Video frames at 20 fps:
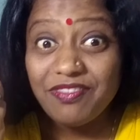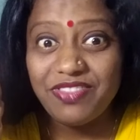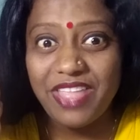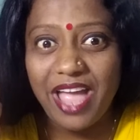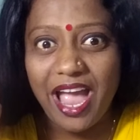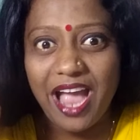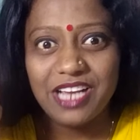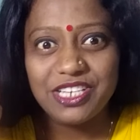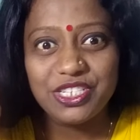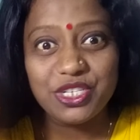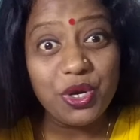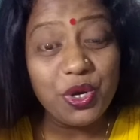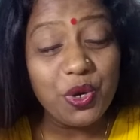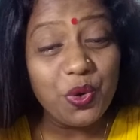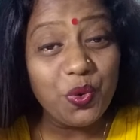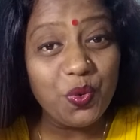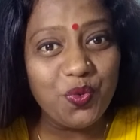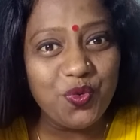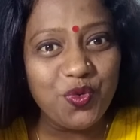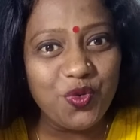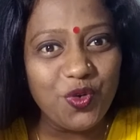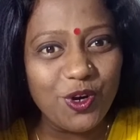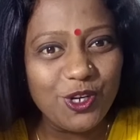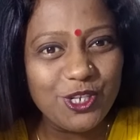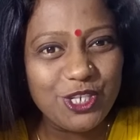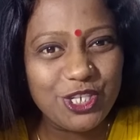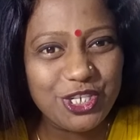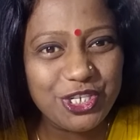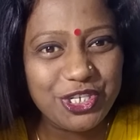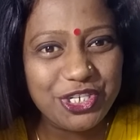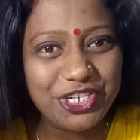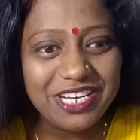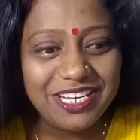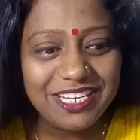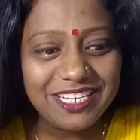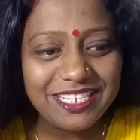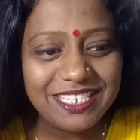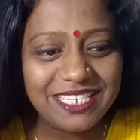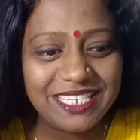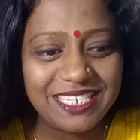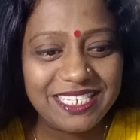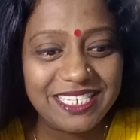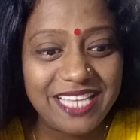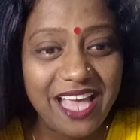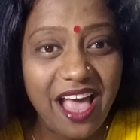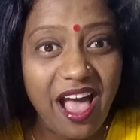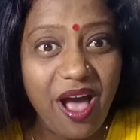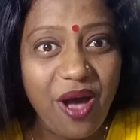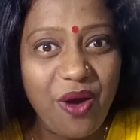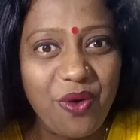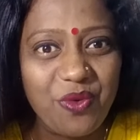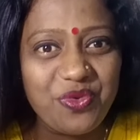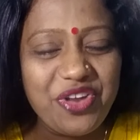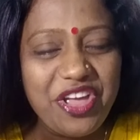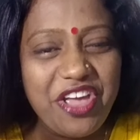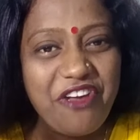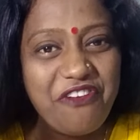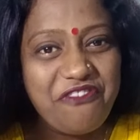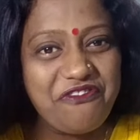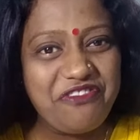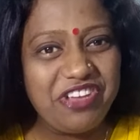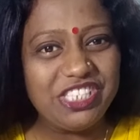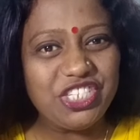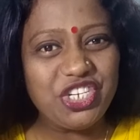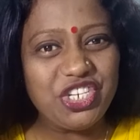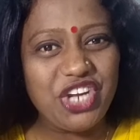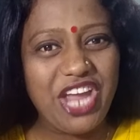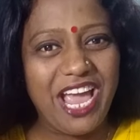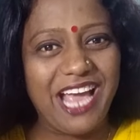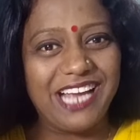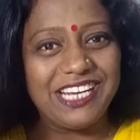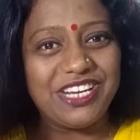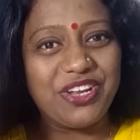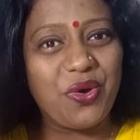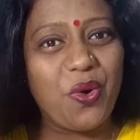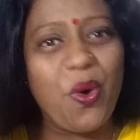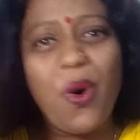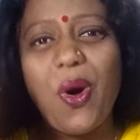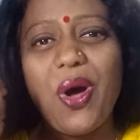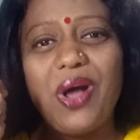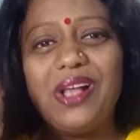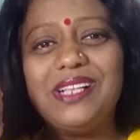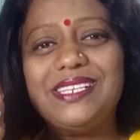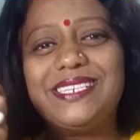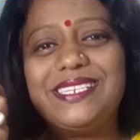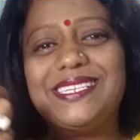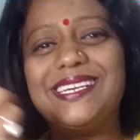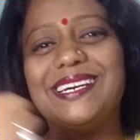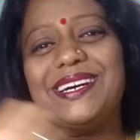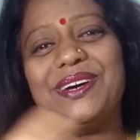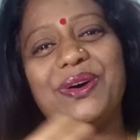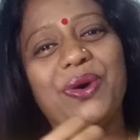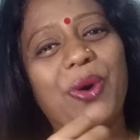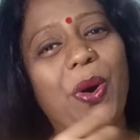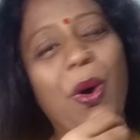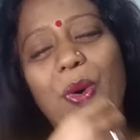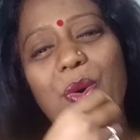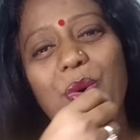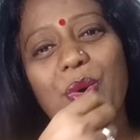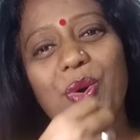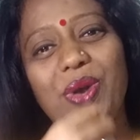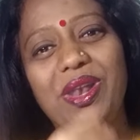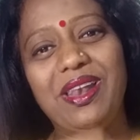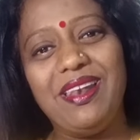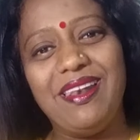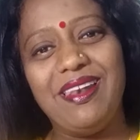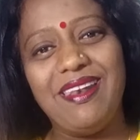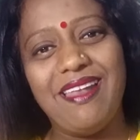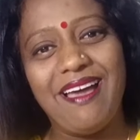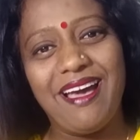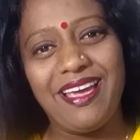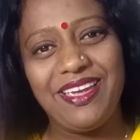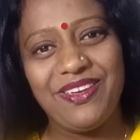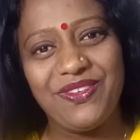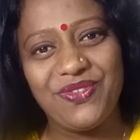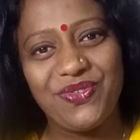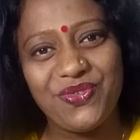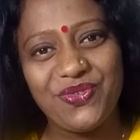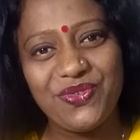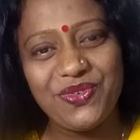That whoosh sound which had called her whole life.